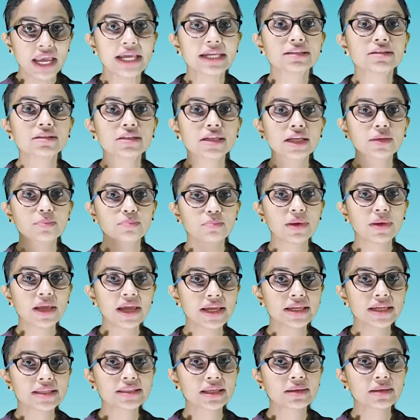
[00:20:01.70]
It takes
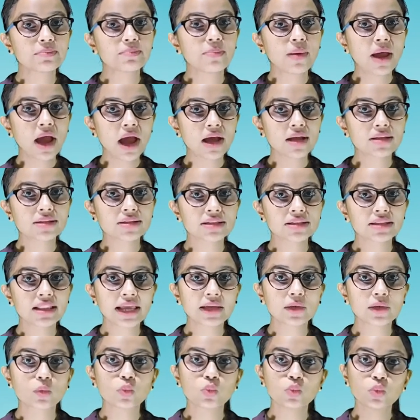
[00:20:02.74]
place in plants
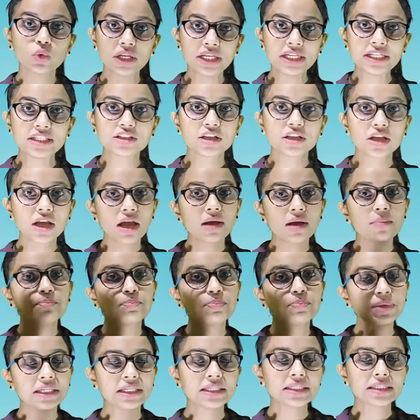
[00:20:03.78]
like wheat,
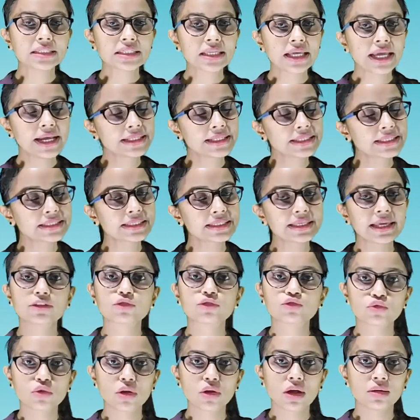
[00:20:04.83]
peas,
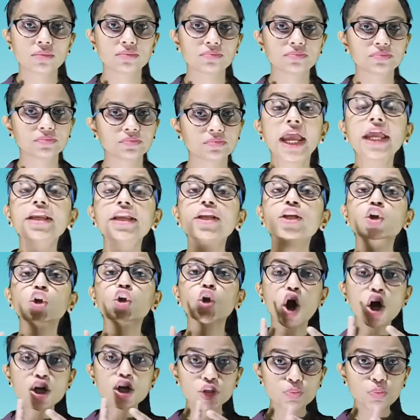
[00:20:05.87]
etc. In
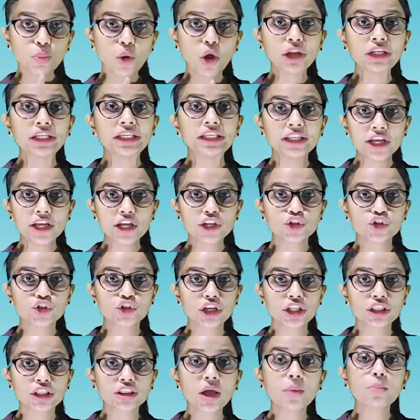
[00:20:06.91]

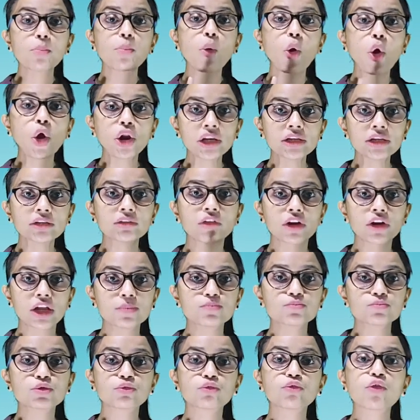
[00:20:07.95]
cross-pollination, the pollen
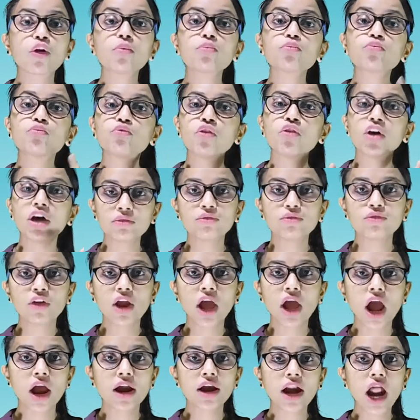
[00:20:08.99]
grains from one
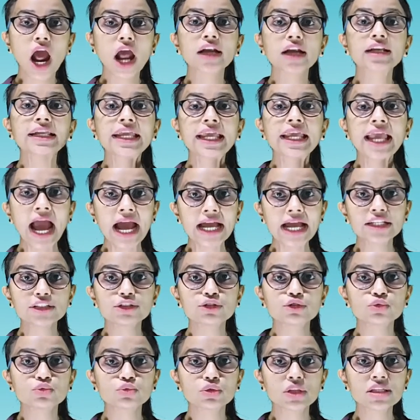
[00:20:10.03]
flower are
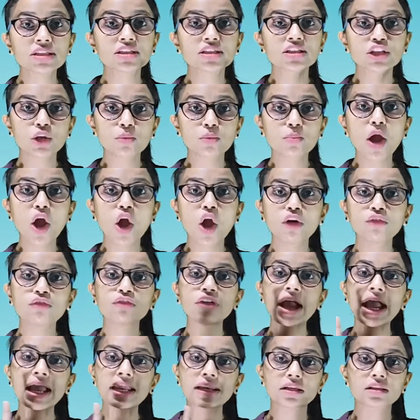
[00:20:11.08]
carried to the stigma of
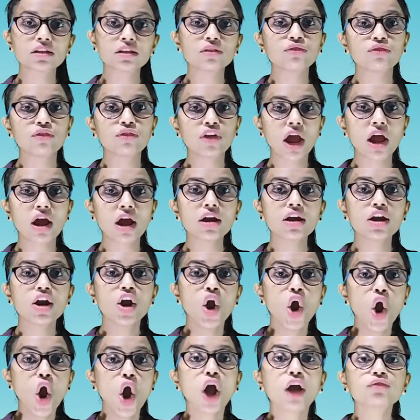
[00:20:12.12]
another flower
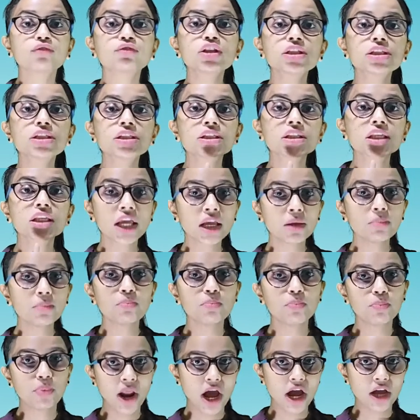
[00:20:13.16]
of the same
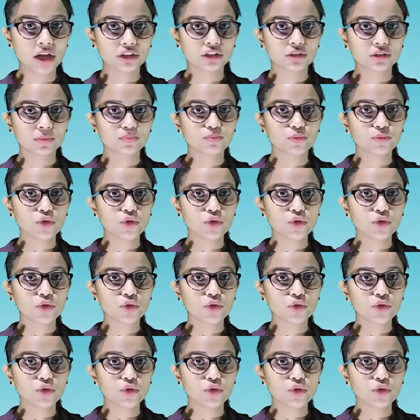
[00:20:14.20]
plant